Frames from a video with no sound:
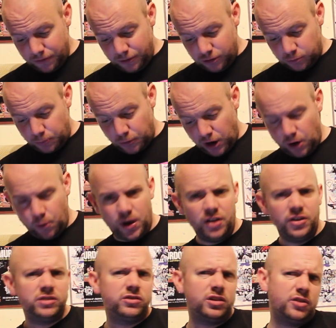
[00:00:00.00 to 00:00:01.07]
defeats Briar
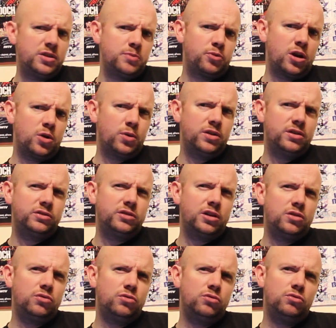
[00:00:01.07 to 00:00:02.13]
Wellington. I think Briar
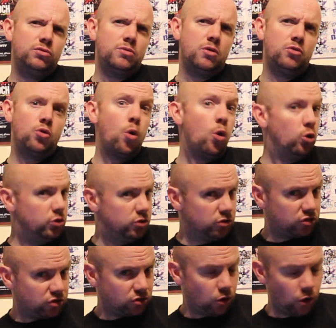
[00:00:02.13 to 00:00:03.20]
Wellington
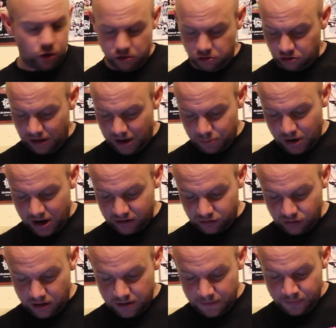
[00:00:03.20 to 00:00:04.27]
owns Horror Slam
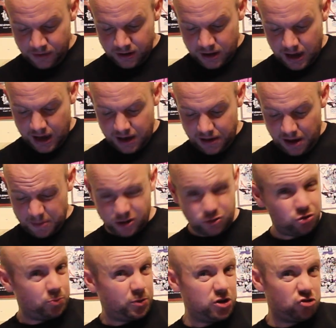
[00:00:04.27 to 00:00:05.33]
Wrestling. That match
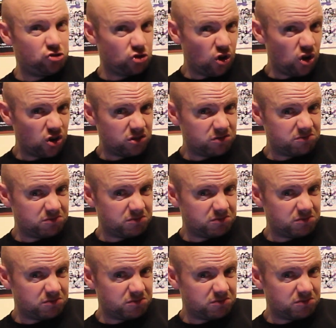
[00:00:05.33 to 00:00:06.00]
was pretty short.